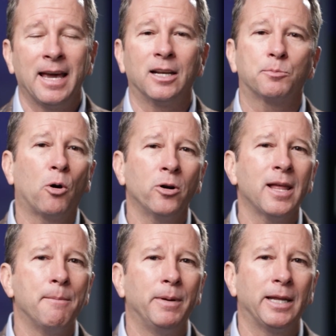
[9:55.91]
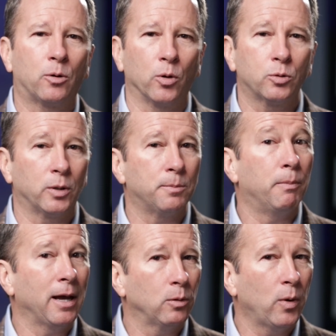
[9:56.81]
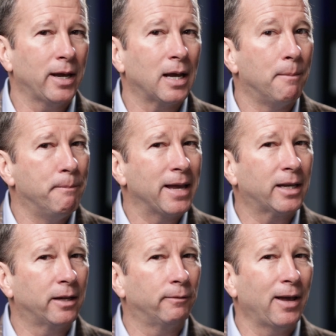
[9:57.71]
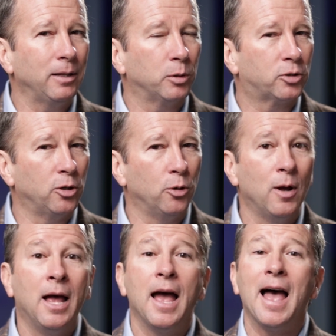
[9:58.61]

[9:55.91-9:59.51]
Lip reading: And as part of that mini course, which by the way, I'm making it available to you